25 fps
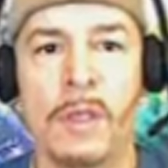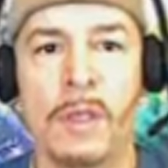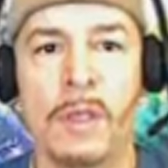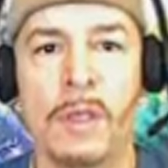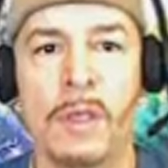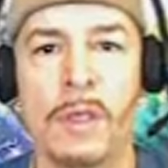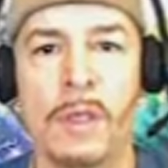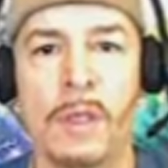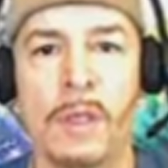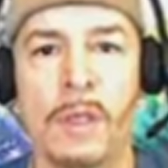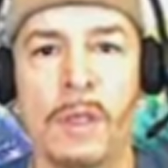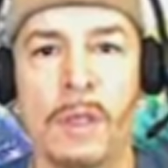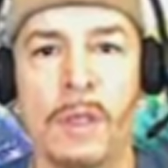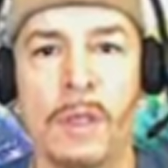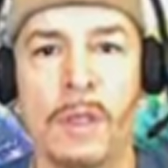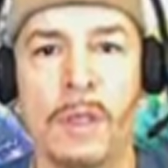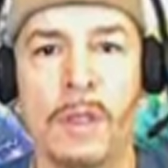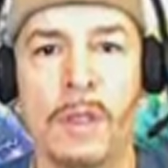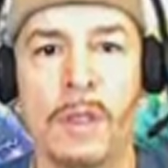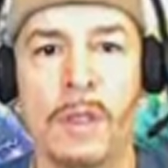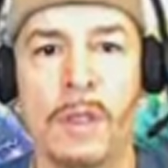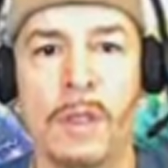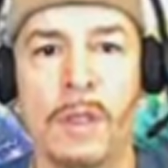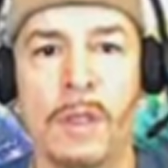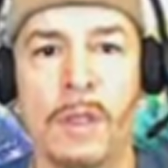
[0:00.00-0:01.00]

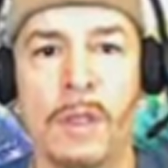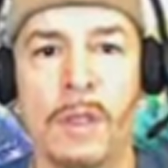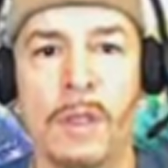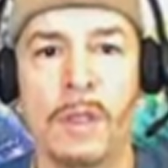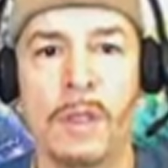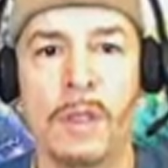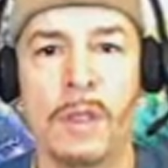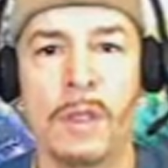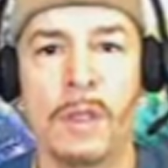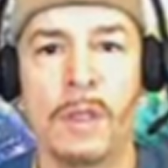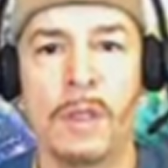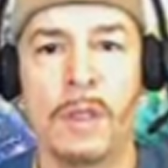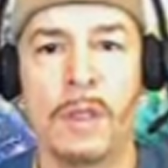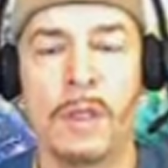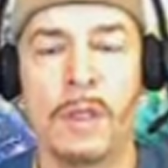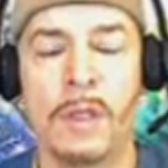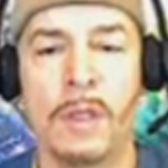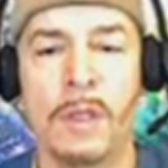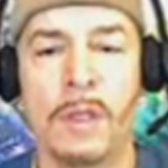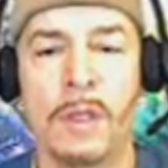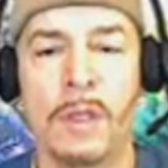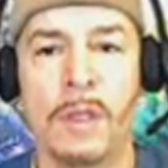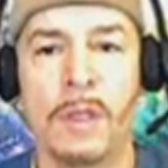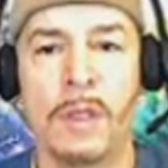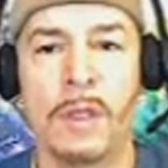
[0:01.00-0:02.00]

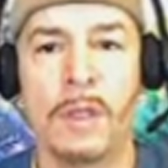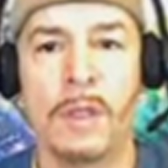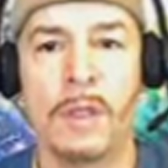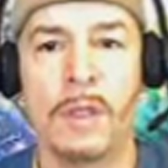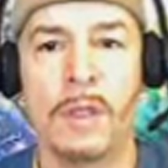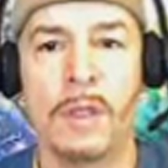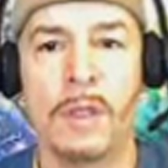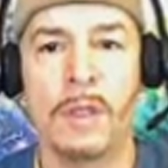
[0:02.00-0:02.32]
(silent)